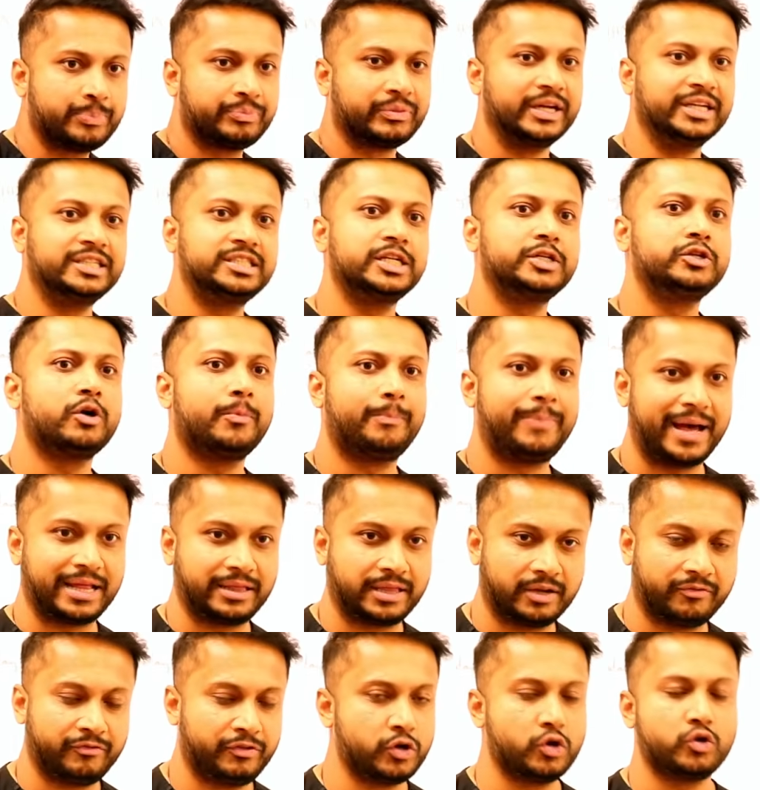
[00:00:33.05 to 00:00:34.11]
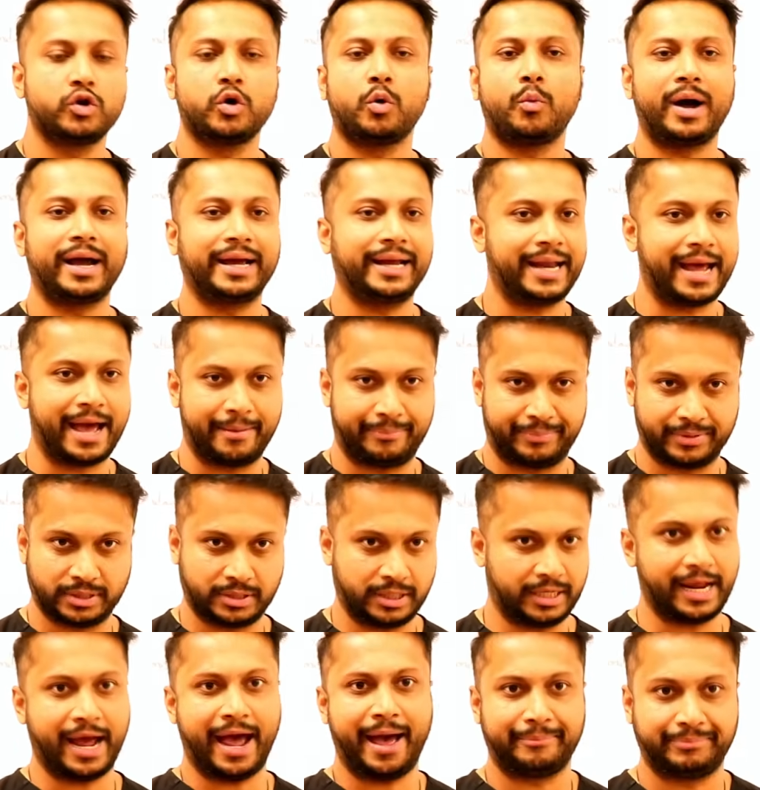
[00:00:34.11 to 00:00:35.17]
It's idiopathic. We don't know why it happens.
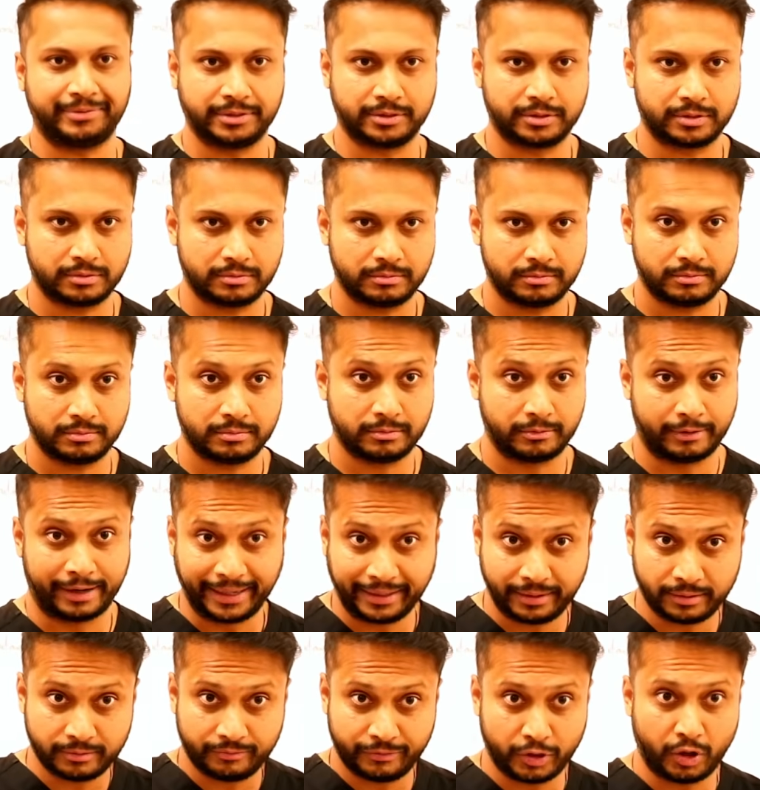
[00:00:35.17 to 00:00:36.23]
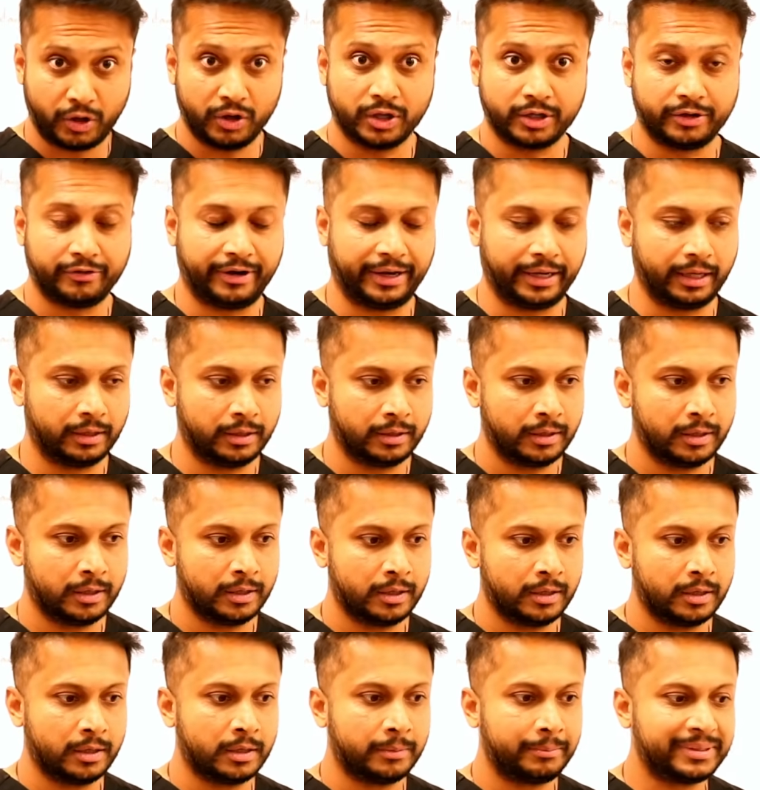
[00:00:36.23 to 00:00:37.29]
It happens, right? We all agree.
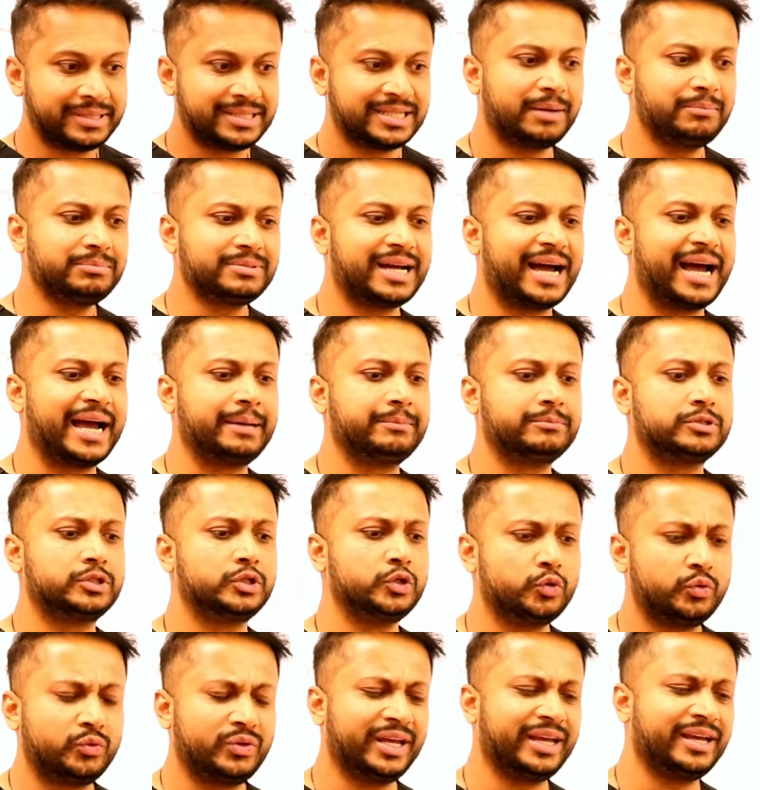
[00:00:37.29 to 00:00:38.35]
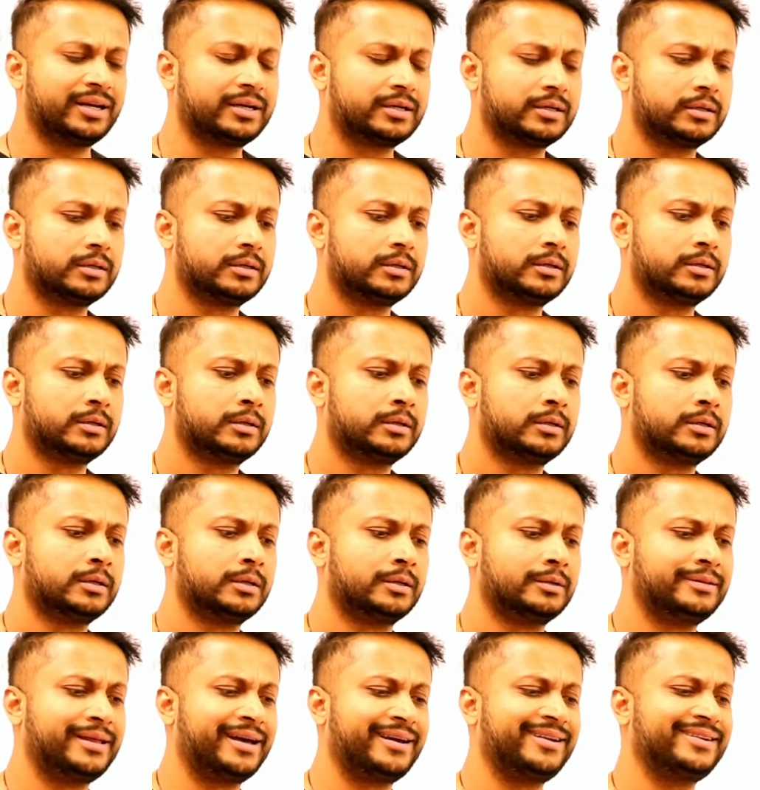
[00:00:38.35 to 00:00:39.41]
But sometimes you think
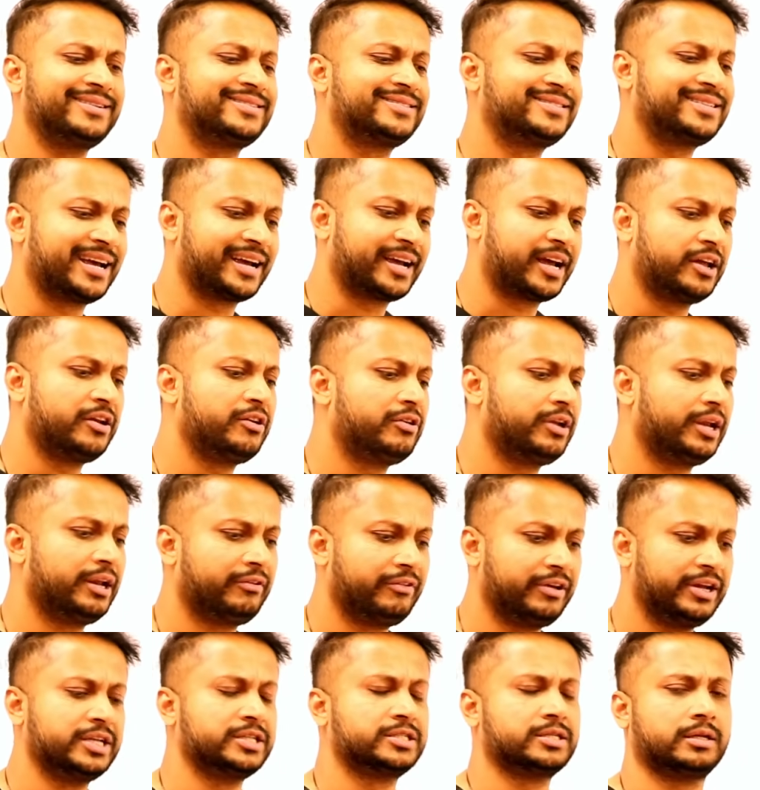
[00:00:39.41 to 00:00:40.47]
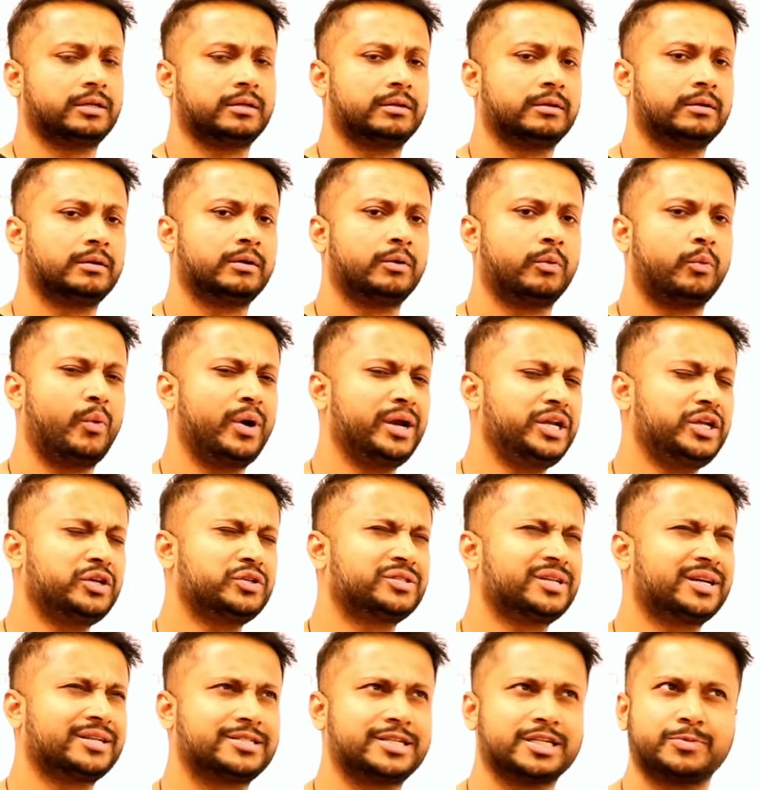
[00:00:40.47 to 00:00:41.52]
there is secondary reason. When do you
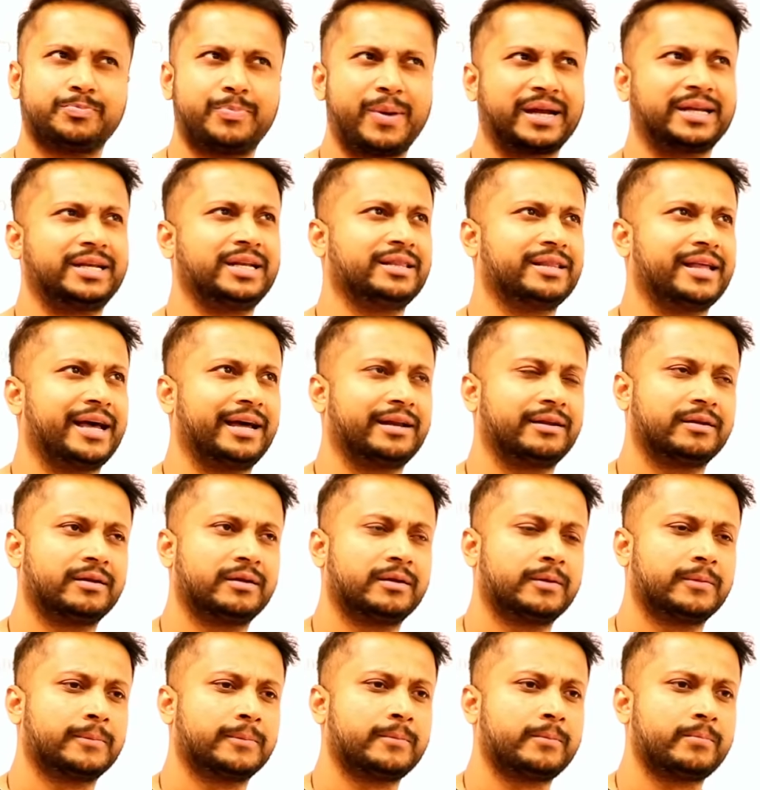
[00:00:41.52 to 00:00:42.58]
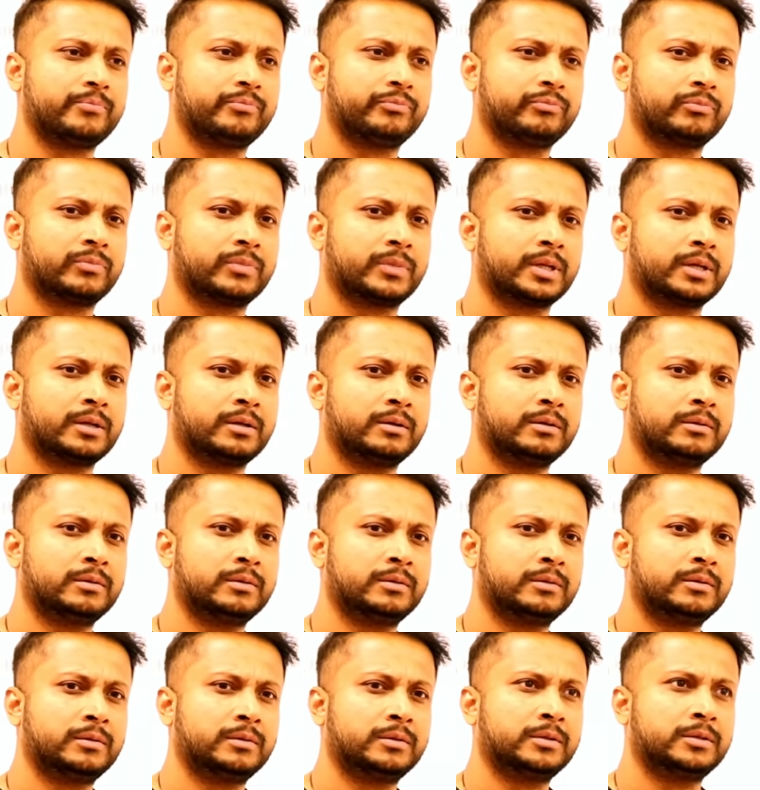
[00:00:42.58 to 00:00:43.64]
start suspecting that? Like when they're on
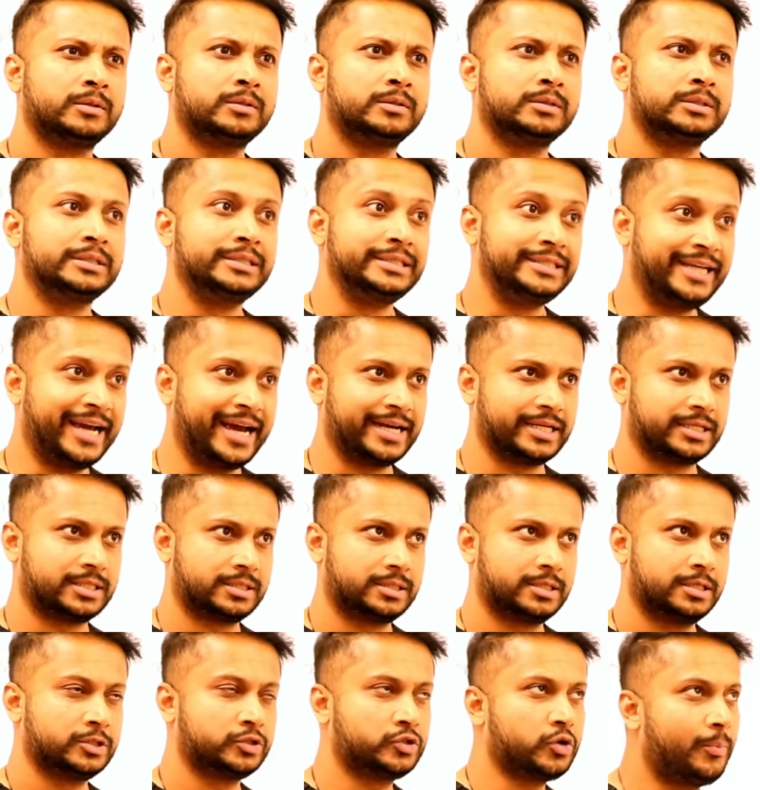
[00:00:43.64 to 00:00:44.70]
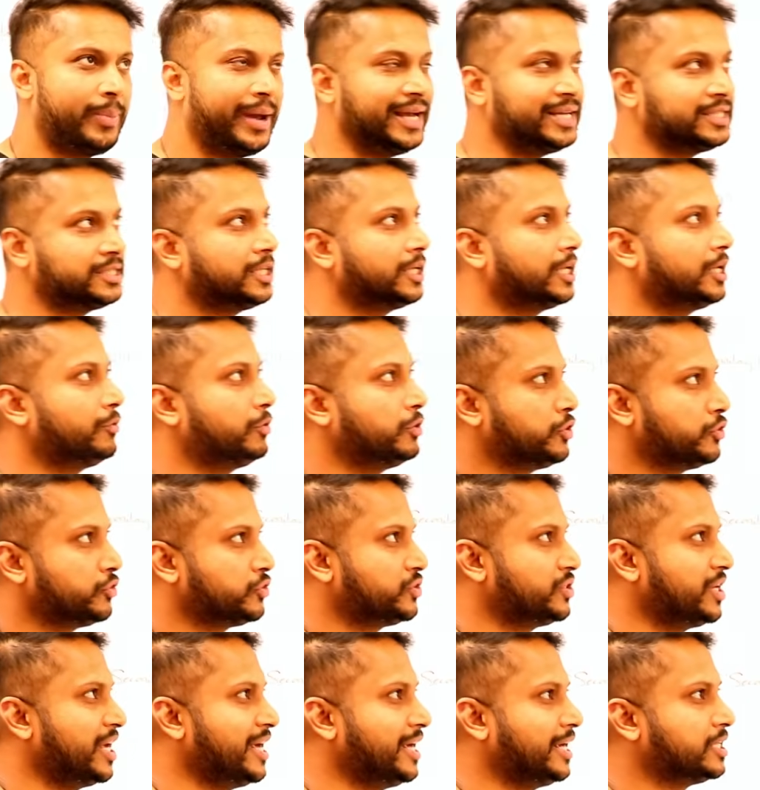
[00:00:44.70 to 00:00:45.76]
three drugs? Yes. So basically what you're
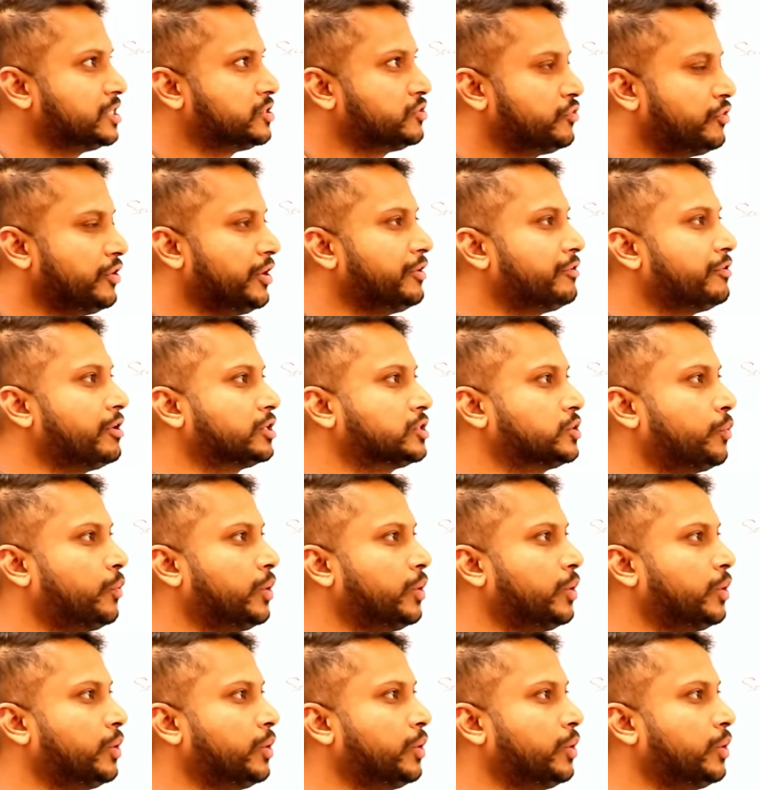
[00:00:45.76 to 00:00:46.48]
saying is three drugs.